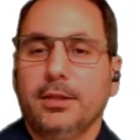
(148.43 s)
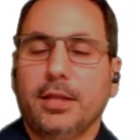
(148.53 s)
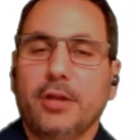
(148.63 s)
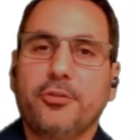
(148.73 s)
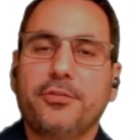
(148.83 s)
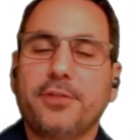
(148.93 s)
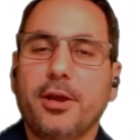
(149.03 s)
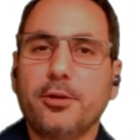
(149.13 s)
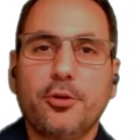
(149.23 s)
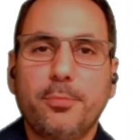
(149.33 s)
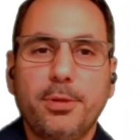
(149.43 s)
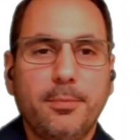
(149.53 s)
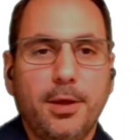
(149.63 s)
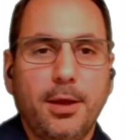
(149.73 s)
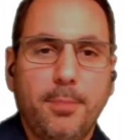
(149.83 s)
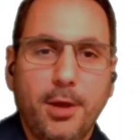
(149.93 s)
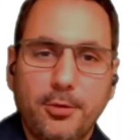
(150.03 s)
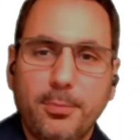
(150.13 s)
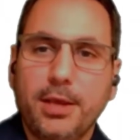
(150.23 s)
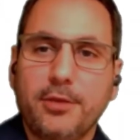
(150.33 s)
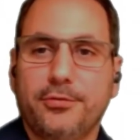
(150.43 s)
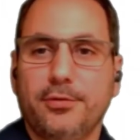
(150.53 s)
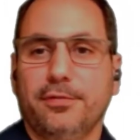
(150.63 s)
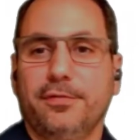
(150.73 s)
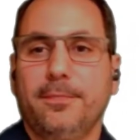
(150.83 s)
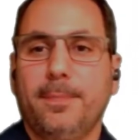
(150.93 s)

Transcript: Now, just to tell you a little bit about OmegaServe,